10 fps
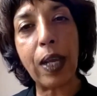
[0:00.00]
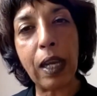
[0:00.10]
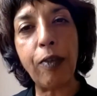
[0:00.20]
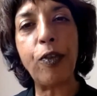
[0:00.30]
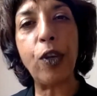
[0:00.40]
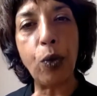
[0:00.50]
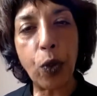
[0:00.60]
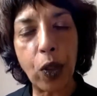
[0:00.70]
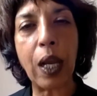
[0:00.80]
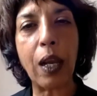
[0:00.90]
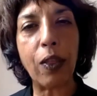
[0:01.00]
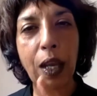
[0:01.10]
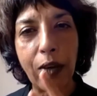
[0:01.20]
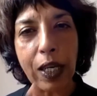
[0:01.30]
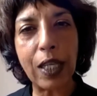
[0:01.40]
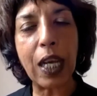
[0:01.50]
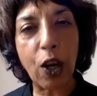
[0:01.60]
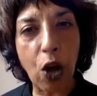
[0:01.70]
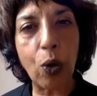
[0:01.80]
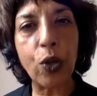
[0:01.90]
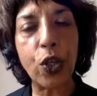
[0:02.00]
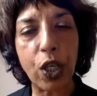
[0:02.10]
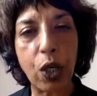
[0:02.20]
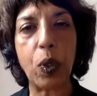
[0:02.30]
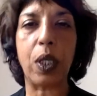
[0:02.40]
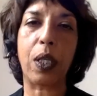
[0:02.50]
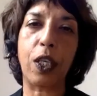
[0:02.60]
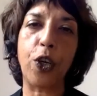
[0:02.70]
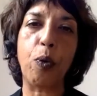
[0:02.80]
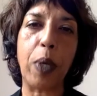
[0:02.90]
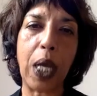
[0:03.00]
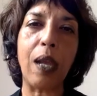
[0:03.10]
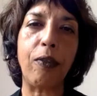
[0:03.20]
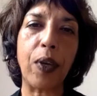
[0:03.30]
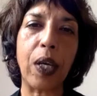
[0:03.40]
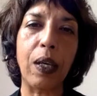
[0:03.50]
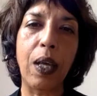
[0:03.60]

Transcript: if you think there is a consequence to your behavior.